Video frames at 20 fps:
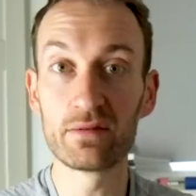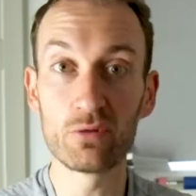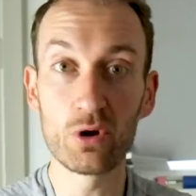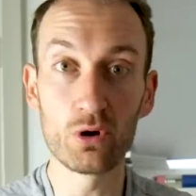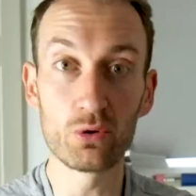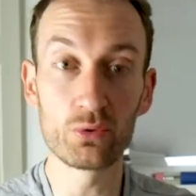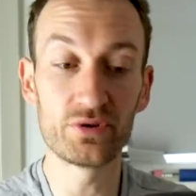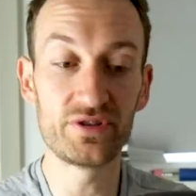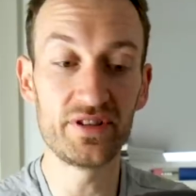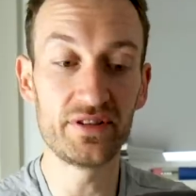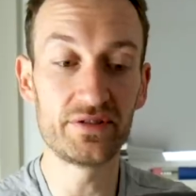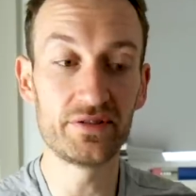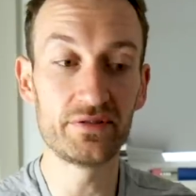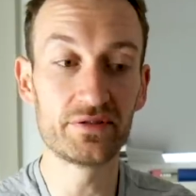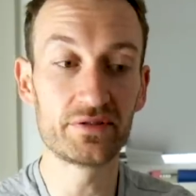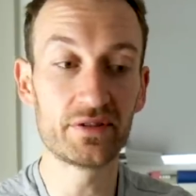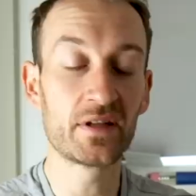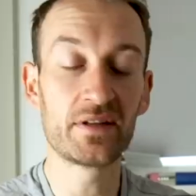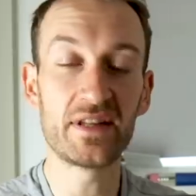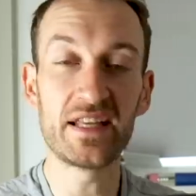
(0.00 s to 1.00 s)
and rolling
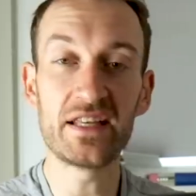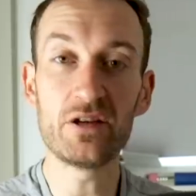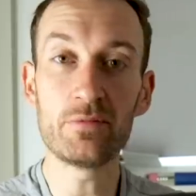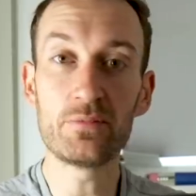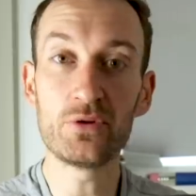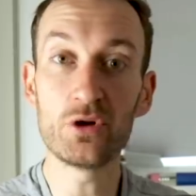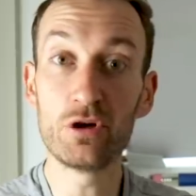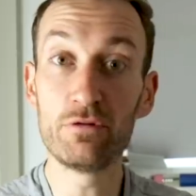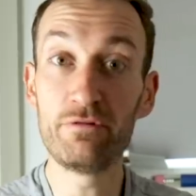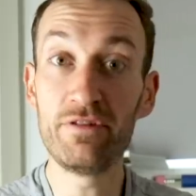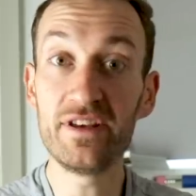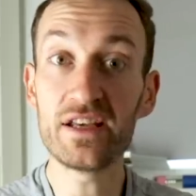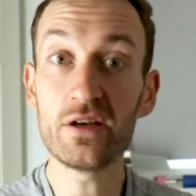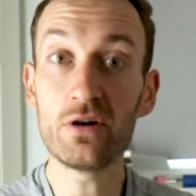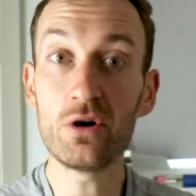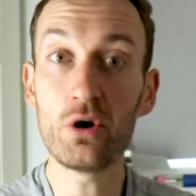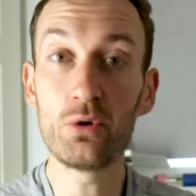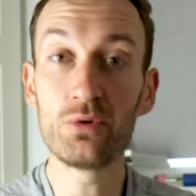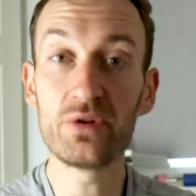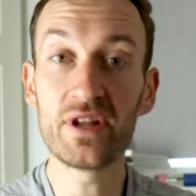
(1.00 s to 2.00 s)
resistance. They don't put a
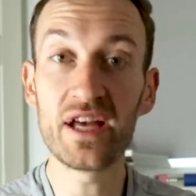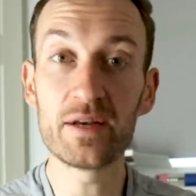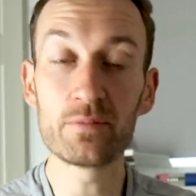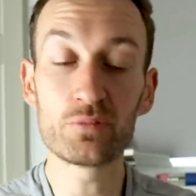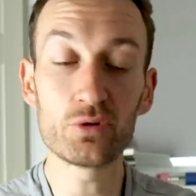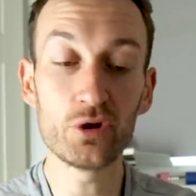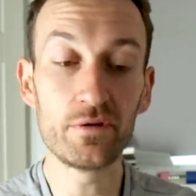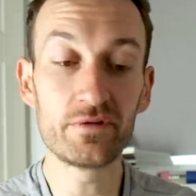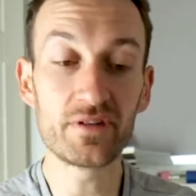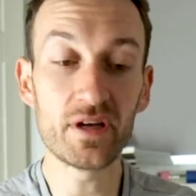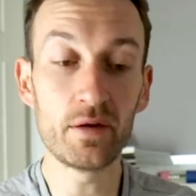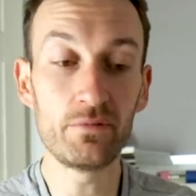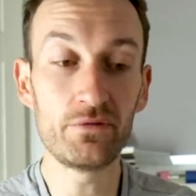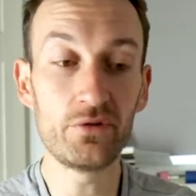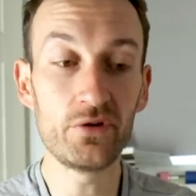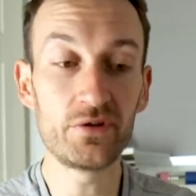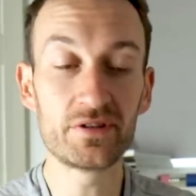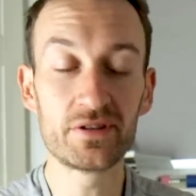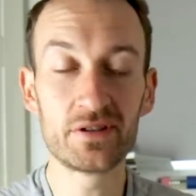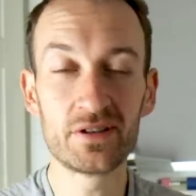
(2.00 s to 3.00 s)
figure on that improved
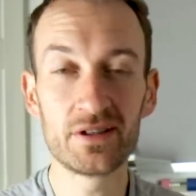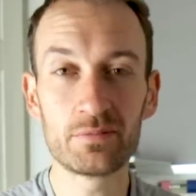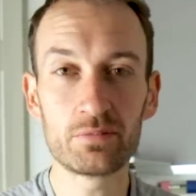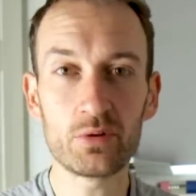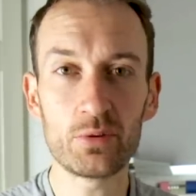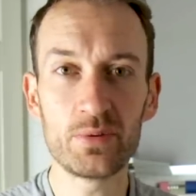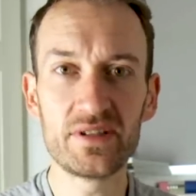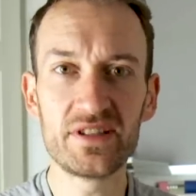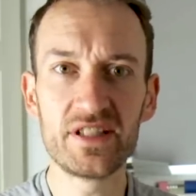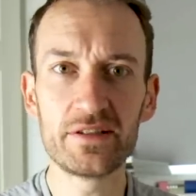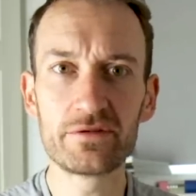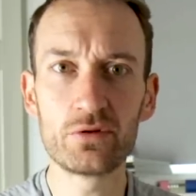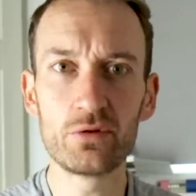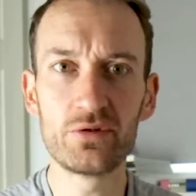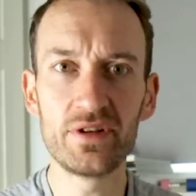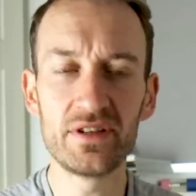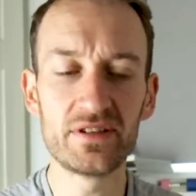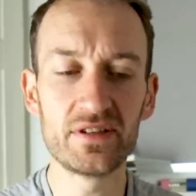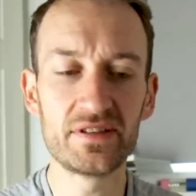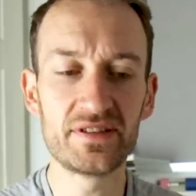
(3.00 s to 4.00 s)
comfort, probably a
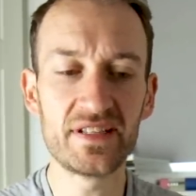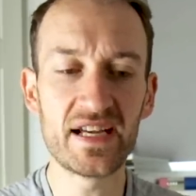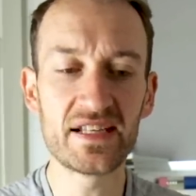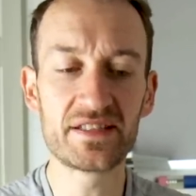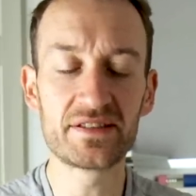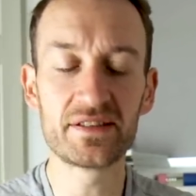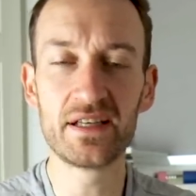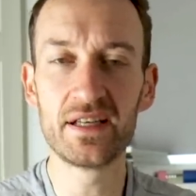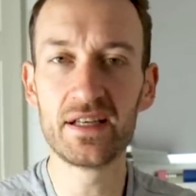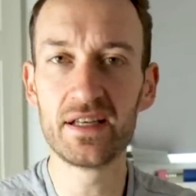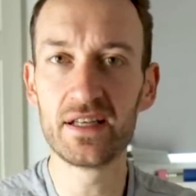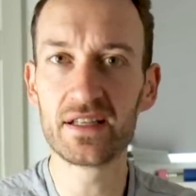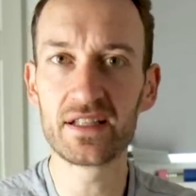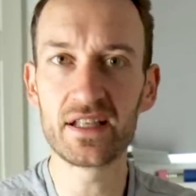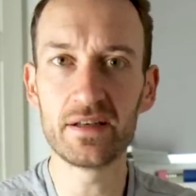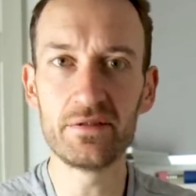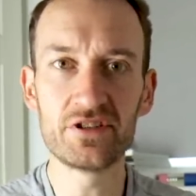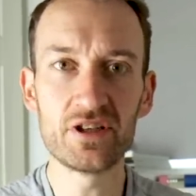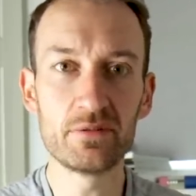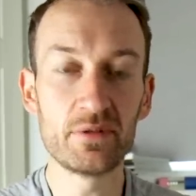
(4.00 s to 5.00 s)
difficult thing to test,
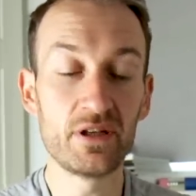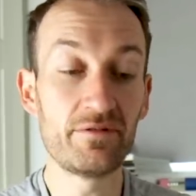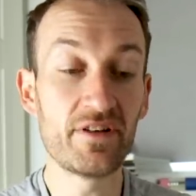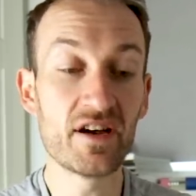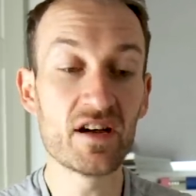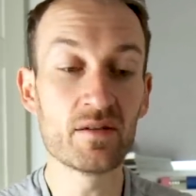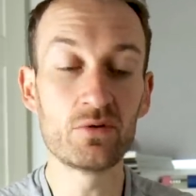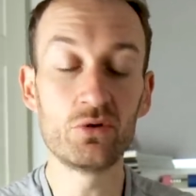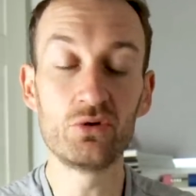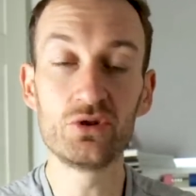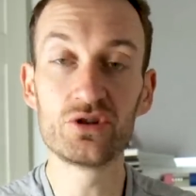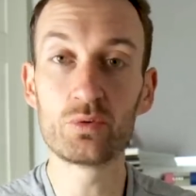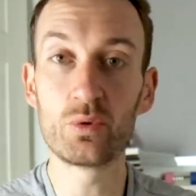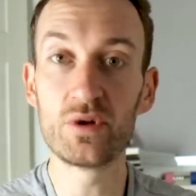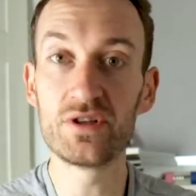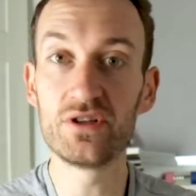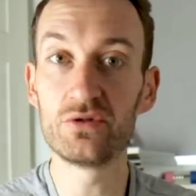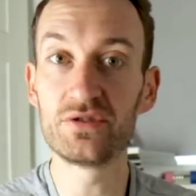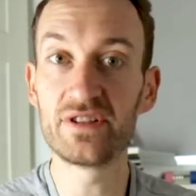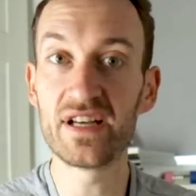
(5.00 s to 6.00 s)
given so many variables
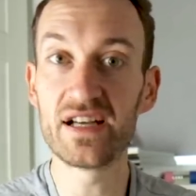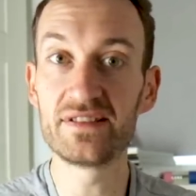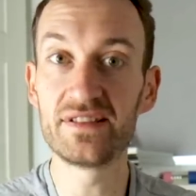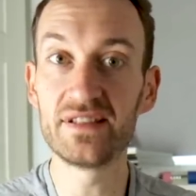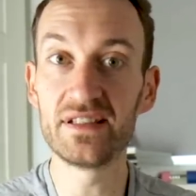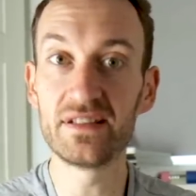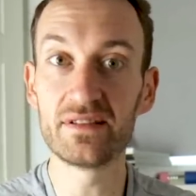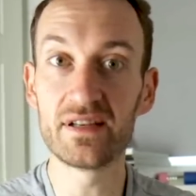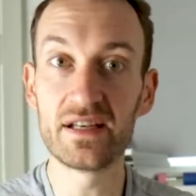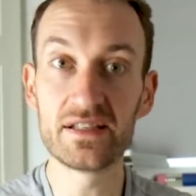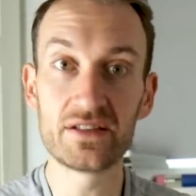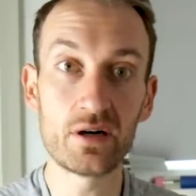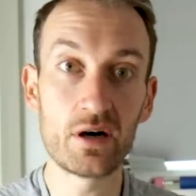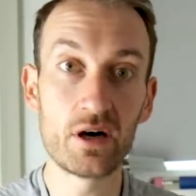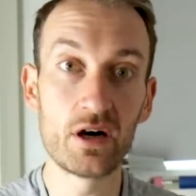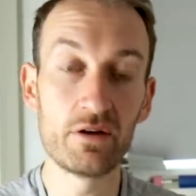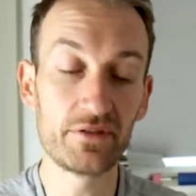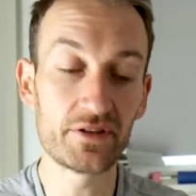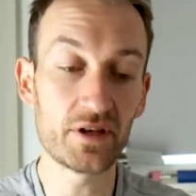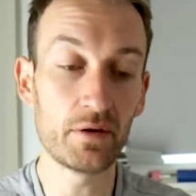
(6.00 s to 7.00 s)
when you're testing a
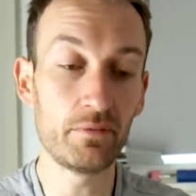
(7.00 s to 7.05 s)
tyre for